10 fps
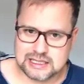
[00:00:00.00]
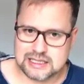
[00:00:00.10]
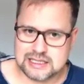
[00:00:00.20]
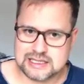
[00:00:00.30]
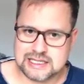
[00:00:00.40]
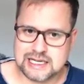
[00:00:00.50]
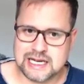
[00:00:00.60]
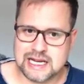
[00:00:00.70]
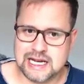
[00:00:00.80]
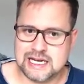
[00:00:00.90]
Stata
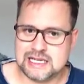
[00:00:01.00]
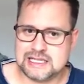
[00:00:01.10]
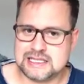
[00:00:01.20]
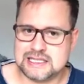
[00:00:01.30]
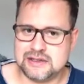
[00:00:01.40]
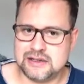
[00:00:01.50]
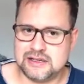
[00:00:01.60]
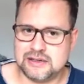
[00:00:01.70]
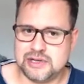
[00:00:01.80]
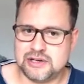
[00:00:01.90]
has
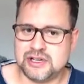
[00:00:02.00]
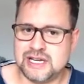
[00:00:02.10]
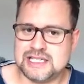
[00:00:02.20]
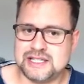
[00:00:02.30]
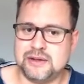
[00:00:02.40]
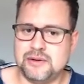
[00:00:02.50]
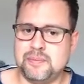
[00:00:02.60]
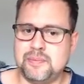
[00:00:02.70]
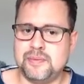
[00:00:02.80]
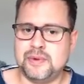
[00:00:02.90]
recognized the
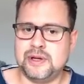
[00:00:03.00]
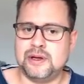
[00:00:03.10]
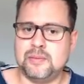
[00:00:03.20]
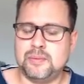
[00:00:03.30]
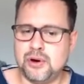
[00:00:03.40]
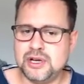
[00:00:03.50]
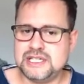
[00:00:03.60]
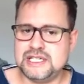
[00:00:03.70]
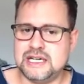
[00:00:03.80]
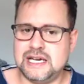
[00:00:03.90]

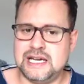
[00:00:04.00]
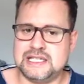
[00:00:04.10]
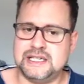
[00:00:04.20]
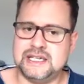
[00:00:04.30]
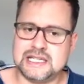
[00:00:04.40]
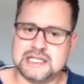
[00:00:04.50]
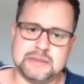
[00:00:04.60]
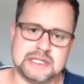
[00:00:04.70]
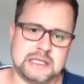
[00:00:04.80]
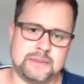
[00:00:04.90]
point here as
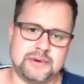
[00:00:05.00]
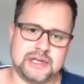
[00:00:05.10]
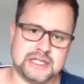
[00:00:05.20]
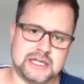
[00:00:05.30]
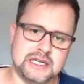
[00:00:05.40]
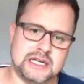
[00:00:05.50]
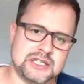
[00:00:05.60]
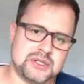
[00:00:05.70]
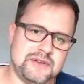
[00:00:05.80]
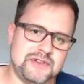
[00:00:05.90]
decimal separator.
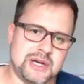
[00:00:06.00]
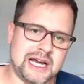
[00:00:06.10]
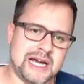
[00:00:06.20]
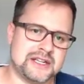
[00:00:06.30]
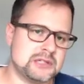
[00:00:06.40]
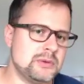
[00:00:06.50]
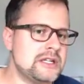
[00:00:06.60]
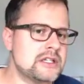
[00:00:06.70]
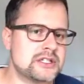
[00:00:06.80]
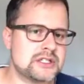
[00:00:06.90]
So if you had a
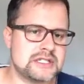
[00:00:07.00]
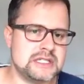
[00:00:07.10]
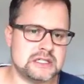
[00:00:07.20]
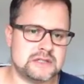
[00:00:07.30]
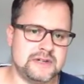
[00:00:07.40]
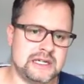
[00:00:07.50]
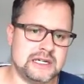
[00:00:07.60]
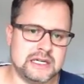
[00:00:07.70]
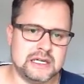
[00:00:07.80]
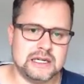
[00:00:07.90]
Swedish
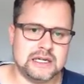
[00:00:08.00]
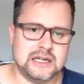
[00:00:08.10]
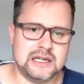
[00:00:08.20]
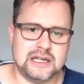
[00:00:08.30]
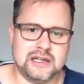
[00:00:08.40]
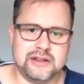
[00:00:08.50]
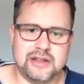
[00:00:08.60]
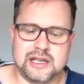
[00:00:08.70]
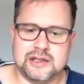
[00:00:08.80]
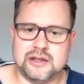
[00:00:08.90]
CSV,
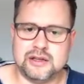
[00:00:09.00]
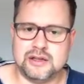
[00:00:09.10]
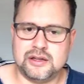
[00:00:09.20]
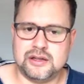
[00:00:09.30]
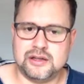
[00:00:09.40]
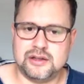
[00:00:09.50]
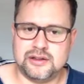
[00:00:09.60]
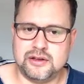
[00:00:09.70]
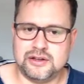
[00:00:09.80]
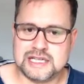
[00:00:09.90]
then
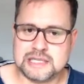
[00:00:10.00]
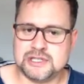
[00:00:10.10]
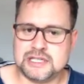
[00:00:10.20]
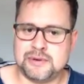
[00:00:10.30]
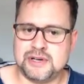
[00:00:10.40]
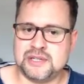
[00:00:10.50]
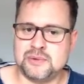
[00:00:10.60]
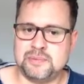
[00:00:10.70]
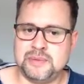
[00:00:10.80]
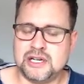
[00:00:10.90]
the decimal separator
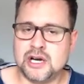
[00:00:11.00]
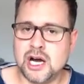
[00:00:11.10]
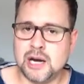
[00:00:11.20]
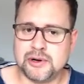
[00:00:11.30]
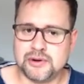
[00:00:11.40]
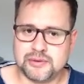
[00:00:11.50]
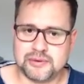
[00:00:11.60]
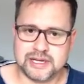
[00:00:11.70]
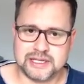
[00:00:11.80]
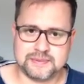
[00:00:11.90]
would be comma,
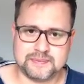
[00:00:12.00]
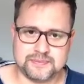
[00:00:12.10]
right?